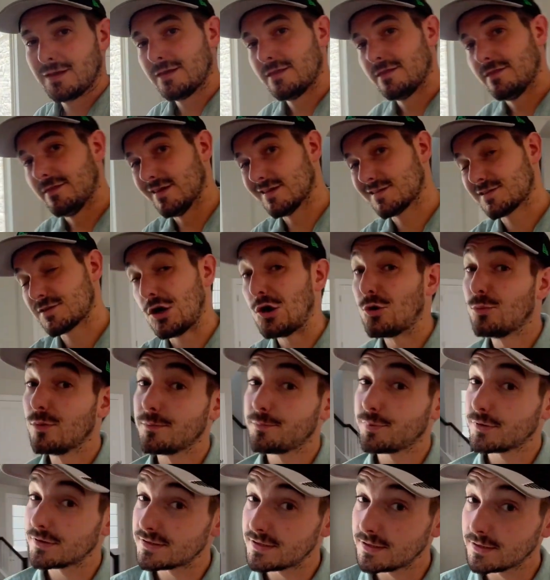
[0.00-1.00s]
This home in
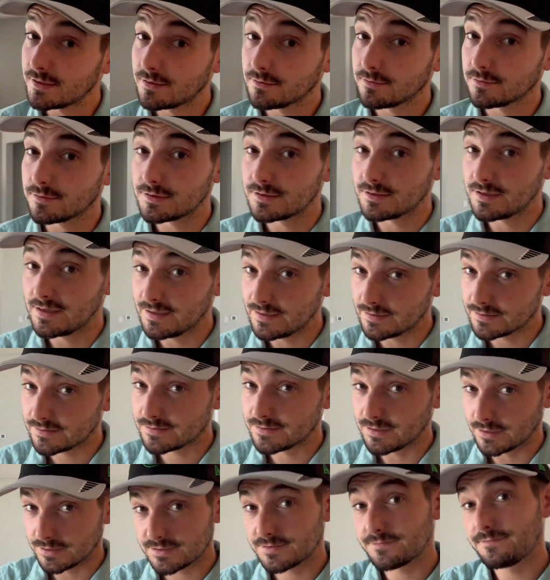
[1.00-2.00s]
particular, it
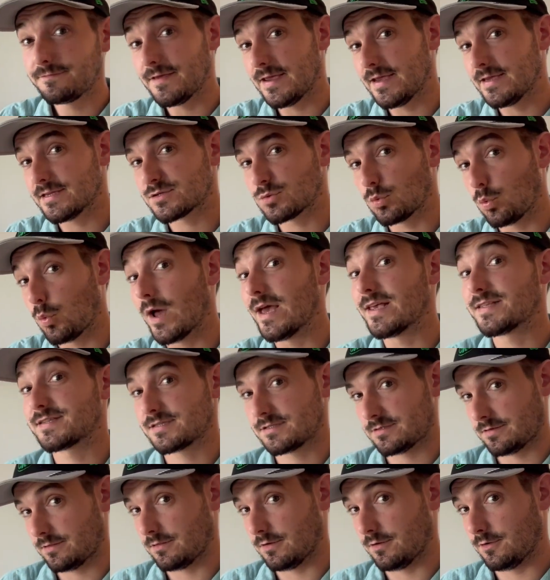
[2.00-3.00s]
does face
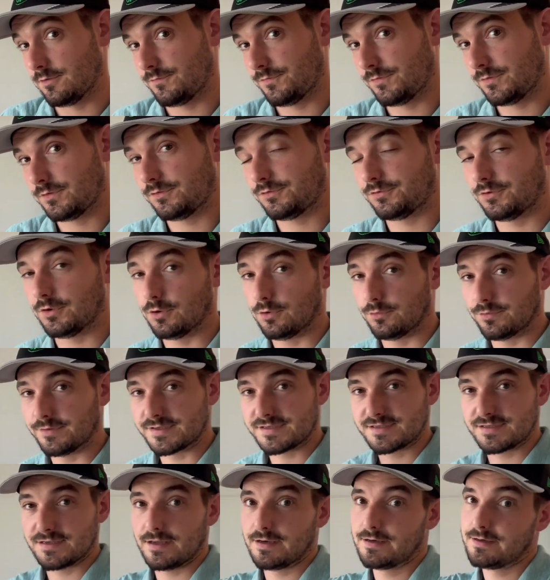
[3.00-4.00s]
west though. So the
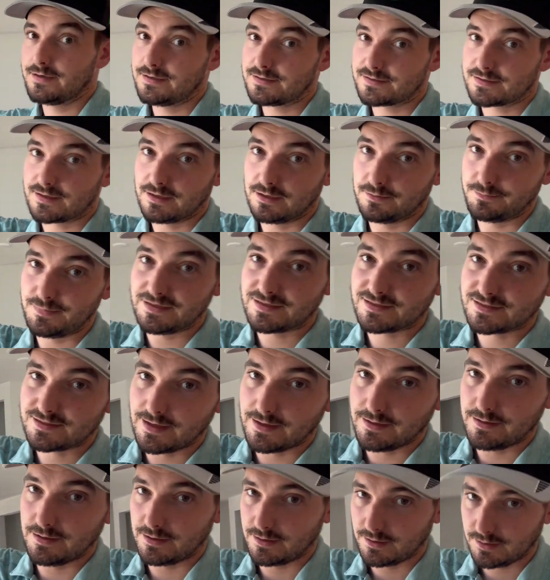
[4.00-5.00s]
sun is gonna be
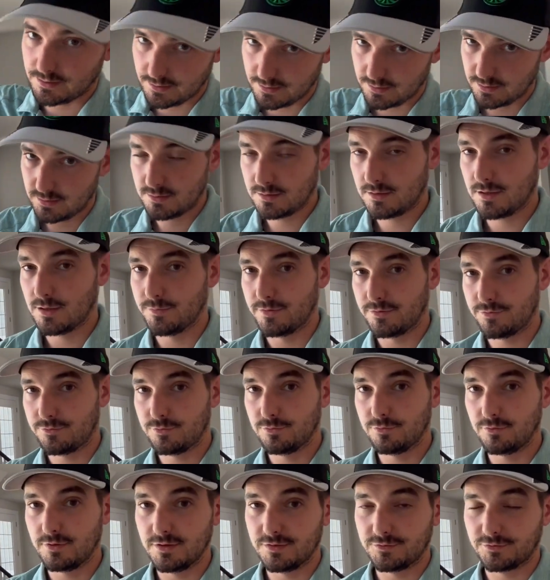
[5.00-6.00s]
setting coming through
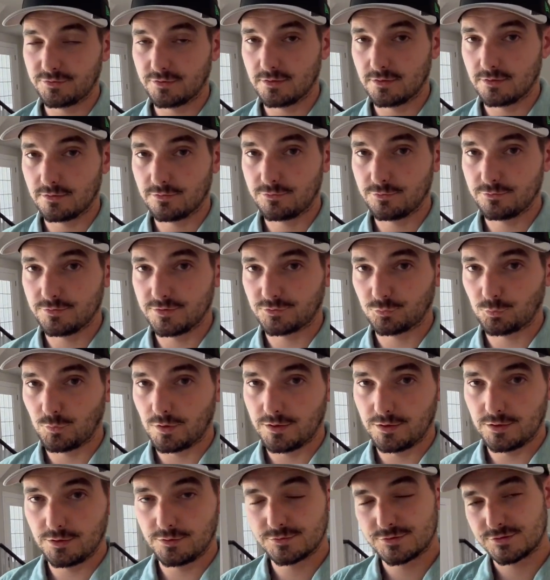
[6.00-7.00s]
these
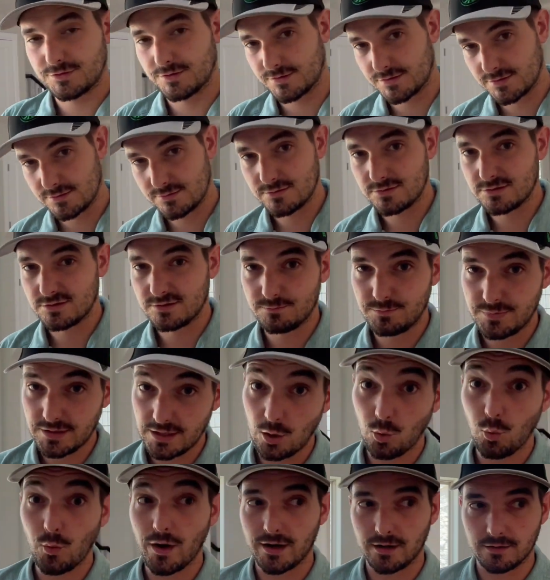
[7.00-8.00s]
windows. Just be
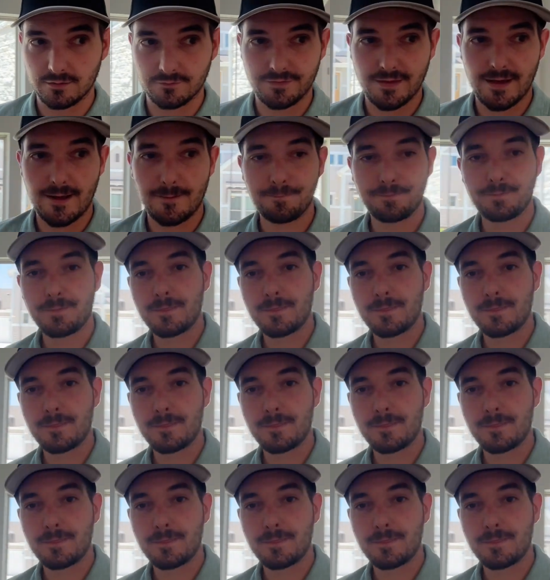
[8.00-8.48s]
aware of that.